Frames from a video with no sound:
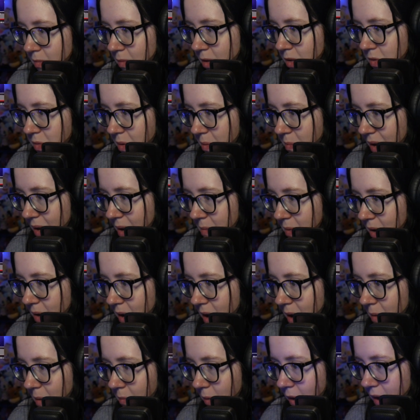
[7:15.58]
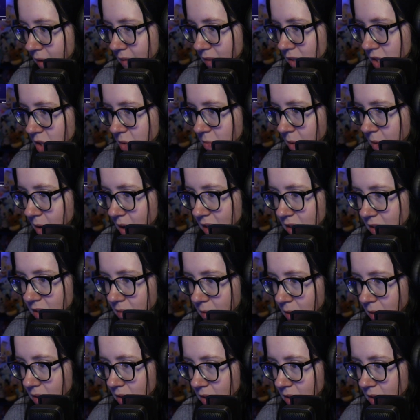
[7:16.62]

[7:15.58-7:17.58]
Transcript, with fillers: the most replay part. I'm not even surprised.